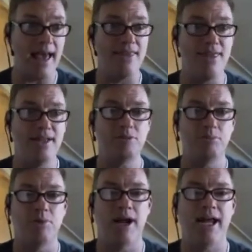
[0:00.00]
again, this
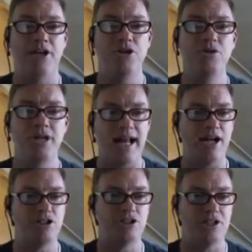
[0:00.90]
brain, you can
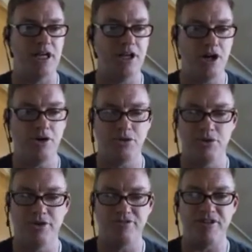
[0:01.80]
actually go
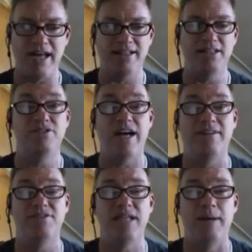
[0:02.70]
through and find these
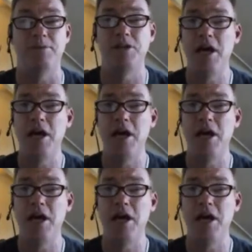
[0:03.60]
5 steps.